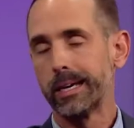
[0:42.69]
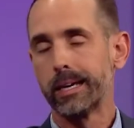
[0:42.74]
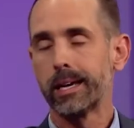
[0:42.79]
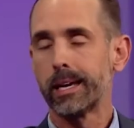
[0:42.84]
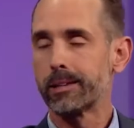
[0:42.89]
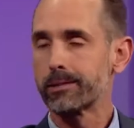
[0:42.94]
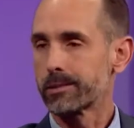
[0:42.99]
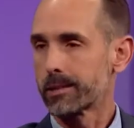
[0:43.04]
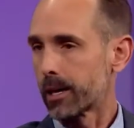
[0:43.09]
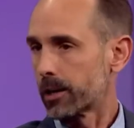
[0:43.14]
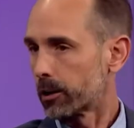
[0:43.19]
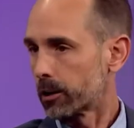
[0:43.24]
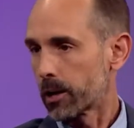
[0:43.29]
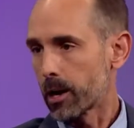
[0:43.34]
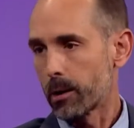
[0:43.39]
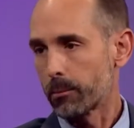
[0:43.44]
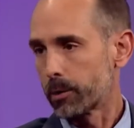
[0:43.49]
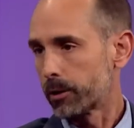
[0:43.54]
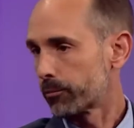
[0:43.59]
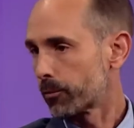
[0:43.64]
it's not
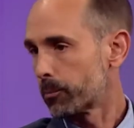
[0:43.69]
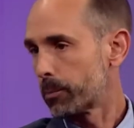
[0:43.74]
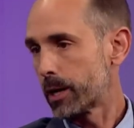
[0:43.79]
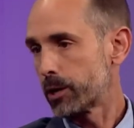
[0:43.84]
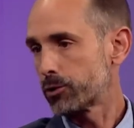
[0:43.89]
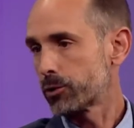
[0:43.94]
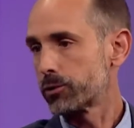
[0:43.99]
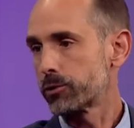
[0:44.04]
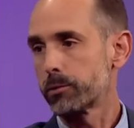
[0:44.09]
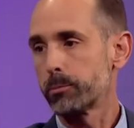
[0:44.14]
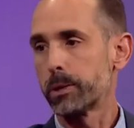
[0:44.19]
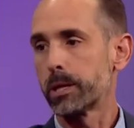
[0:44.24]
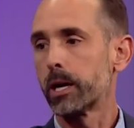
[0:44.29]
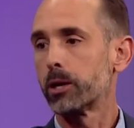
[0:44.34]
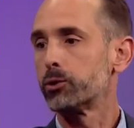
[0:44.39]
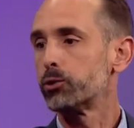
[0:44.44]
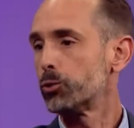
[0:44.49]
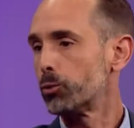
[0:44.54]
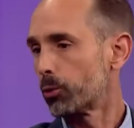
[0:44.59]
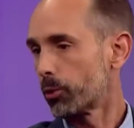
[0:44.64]
uncommon for patients to be on
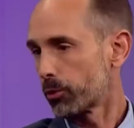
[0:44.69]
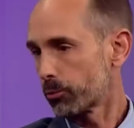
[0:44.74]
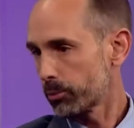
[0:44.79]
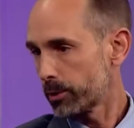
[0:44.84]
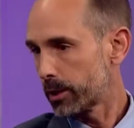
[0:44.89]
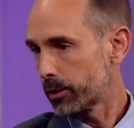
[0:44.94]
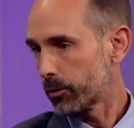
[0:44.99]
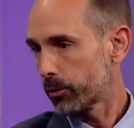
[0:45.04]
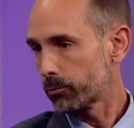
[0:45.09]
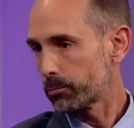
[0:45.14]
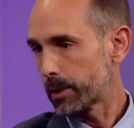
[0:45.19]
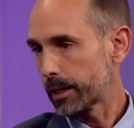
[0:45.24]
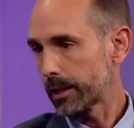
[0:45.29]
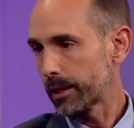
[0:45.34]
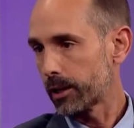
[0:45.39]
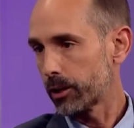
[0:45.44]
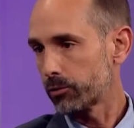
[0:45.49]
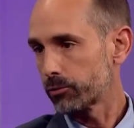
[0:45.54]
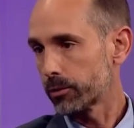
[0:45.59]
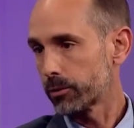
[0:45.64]
2 or 3 of those
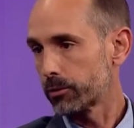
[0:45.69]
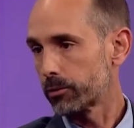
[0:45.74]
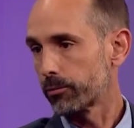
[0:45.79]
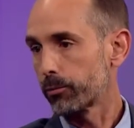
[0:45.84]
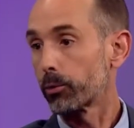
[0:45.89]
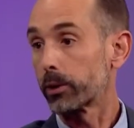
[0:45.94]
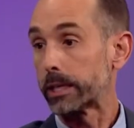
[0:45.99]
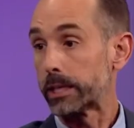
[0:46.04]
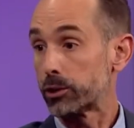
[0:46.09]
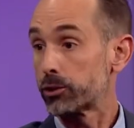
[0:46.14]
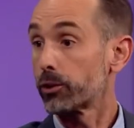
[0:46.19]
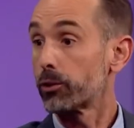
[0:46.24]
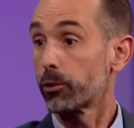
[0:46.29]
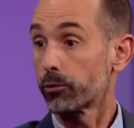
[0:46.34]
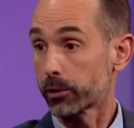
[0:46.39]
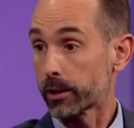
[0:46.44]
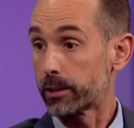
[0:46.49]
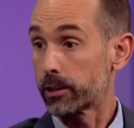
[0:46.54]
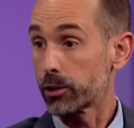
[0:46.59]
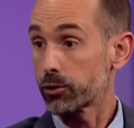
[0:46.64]
medications for each of those
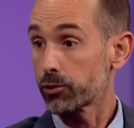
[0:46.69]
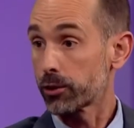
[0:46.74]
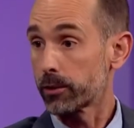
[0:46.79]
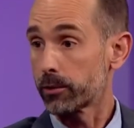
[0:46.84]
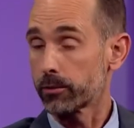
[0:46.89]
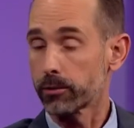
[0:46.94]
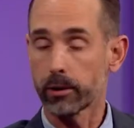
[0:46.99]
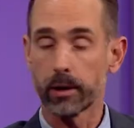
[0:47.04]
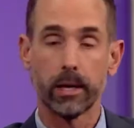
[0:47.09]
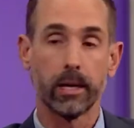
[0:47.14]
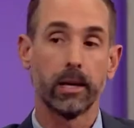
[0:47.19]
conditions.